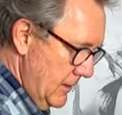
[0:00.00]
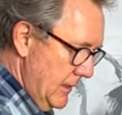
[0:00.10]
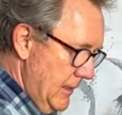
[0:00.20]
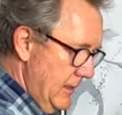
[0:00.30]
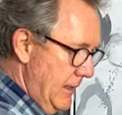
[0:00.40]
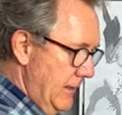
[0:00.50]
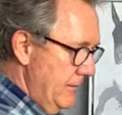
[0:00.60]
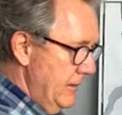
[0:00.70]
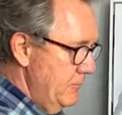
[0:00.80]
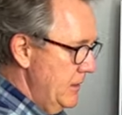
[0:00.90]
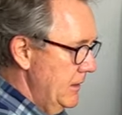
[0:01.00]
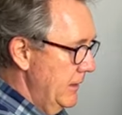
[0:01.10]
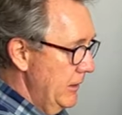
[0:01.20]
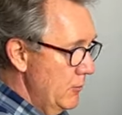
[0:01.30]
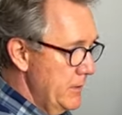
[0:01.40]
uh, and I think I
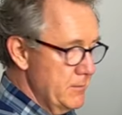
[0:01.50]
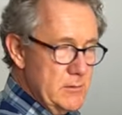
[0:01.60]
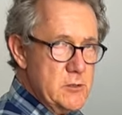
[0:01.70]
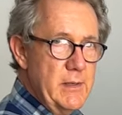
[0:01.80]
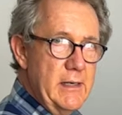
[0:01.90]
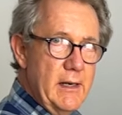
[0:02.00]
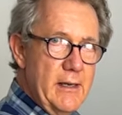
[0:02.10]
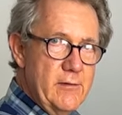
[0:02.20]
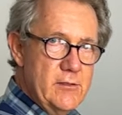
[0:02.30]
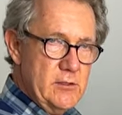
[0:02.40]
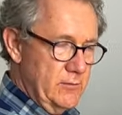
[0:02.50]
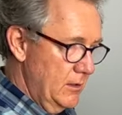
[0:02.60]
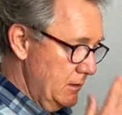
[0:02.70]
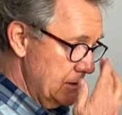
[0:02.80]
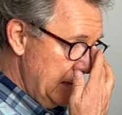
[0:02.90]
know people spend hundreds of
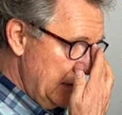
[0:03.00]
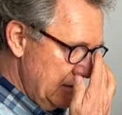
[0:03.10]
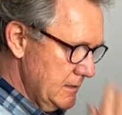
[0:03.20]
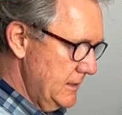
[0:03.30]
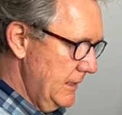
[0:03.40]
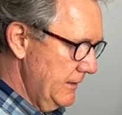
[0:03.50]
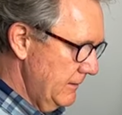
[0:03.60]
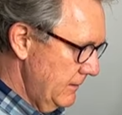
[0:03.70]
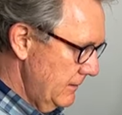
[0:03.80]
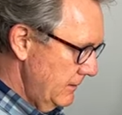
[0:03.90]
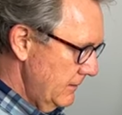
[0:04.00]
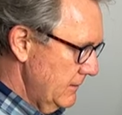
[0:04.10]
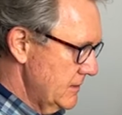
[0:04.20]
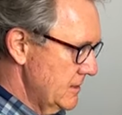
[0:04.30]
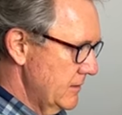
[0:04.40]
dollars getting this done.
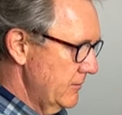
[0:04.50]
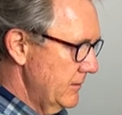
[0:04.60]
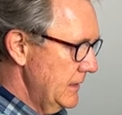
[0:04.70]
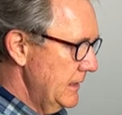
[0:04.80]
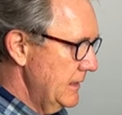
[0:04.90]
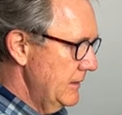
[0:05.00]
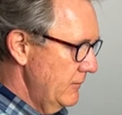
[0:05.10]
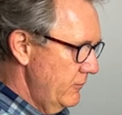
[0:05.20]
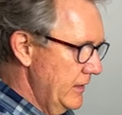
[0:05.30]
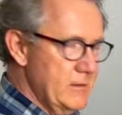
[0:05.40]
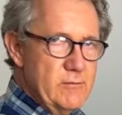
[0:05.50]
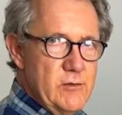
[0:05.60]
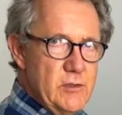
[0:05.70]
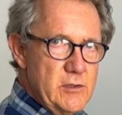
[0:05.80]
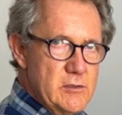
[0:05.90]
This is a really effective
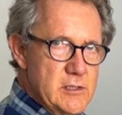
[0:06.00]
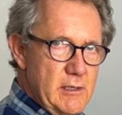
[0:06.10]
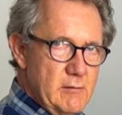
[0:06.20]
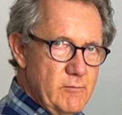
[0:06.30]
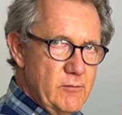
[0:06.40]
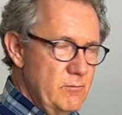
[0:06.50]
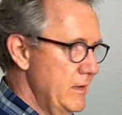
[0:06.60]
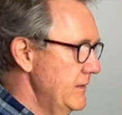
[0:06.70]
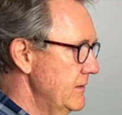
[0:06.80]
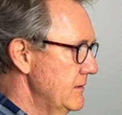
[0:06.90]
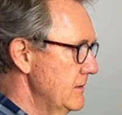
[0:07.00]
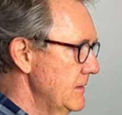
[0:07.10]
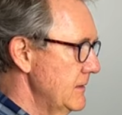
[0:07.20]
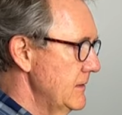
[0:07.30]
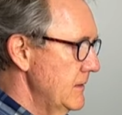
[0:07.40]
do-it-yourself method,
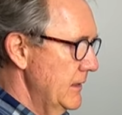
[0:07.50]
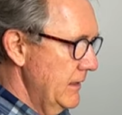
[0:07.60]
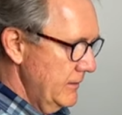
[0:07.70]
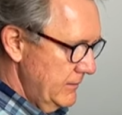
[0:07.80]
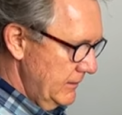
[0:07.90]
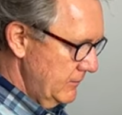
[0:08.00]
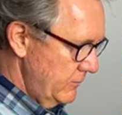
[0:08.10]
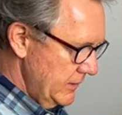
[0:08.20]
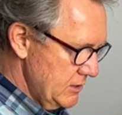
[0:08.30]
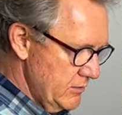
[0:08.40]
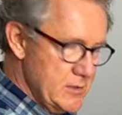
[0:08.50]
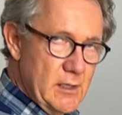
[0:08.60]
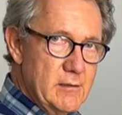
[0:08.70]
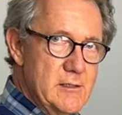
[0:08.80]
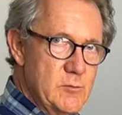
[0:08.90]
and I think the finished
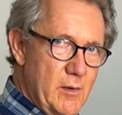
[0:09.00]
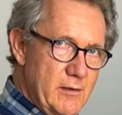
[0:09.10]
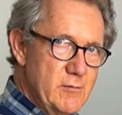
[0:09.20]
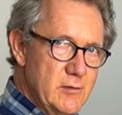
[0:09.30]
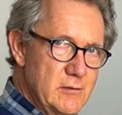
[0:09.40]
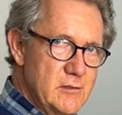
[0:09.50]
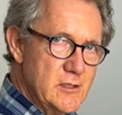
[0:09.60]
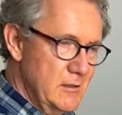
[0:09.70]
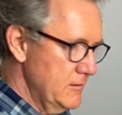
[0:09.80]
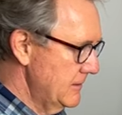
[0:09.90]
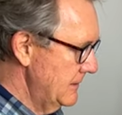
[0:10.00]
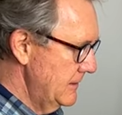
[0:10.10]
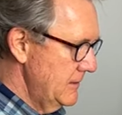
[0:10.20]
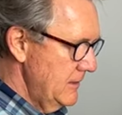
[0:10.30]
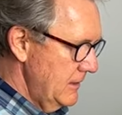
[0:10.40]
result is wonderful. So
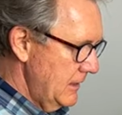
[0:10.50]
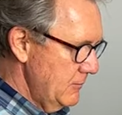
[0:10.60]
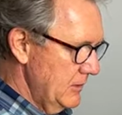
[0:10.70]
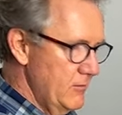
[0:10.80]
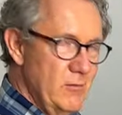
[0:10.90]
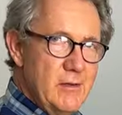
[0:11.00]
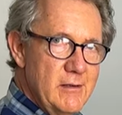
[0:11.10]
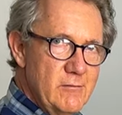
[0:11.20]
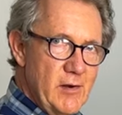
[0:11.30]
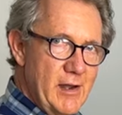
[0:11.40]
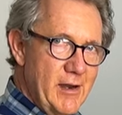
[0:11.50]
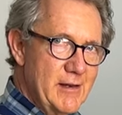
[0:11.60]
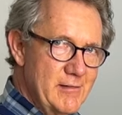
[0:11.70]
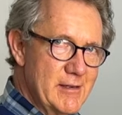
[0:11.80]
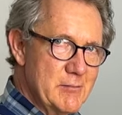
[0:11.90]
I would very
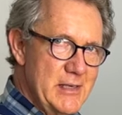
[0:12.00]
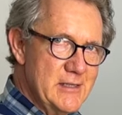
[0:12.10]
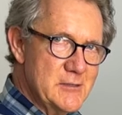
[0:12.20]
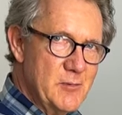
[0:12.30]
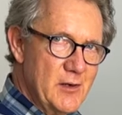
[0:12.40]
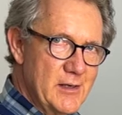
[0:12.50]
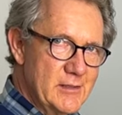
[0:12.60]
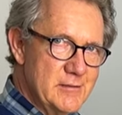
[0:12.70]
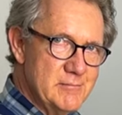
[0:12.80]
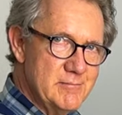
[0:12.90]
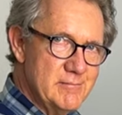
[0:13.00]
highly recommend this product.